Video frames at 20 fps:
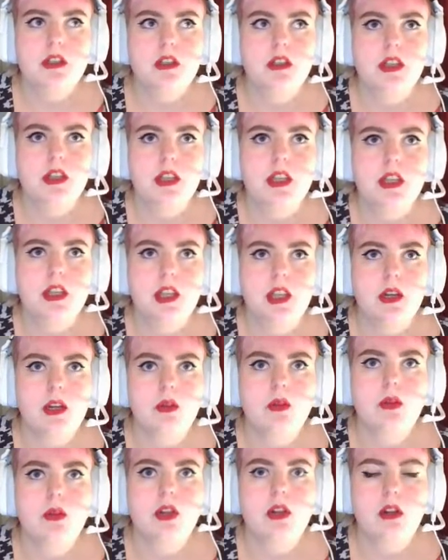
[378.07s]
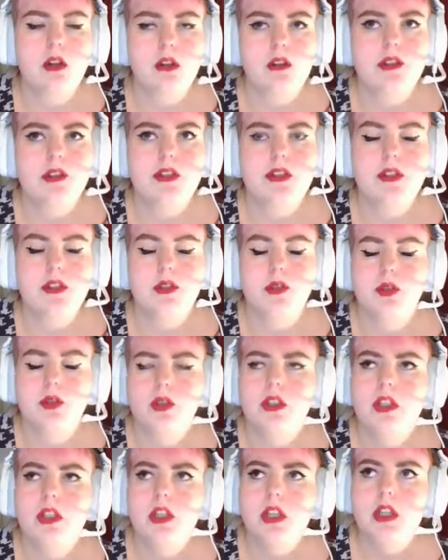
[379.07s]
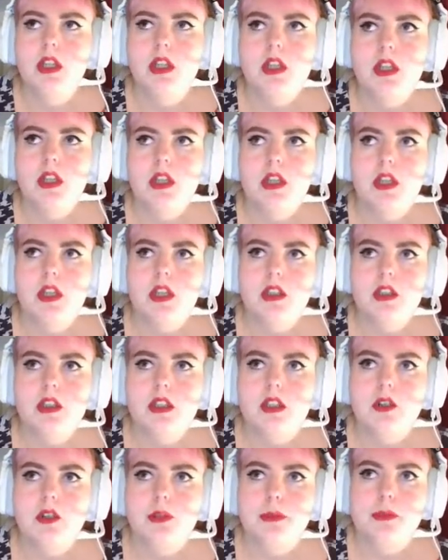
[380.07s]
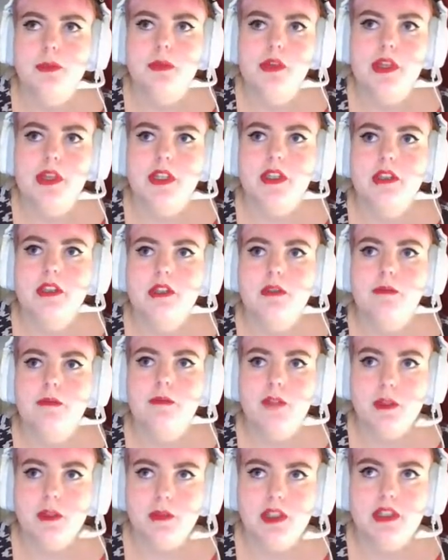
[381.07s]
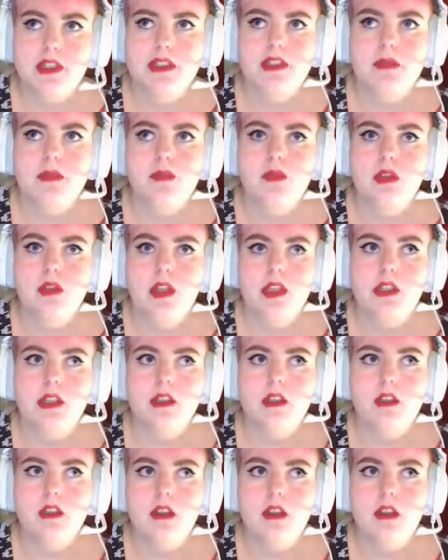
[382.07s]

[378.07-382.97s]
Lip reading: that now we also incorporate feminism and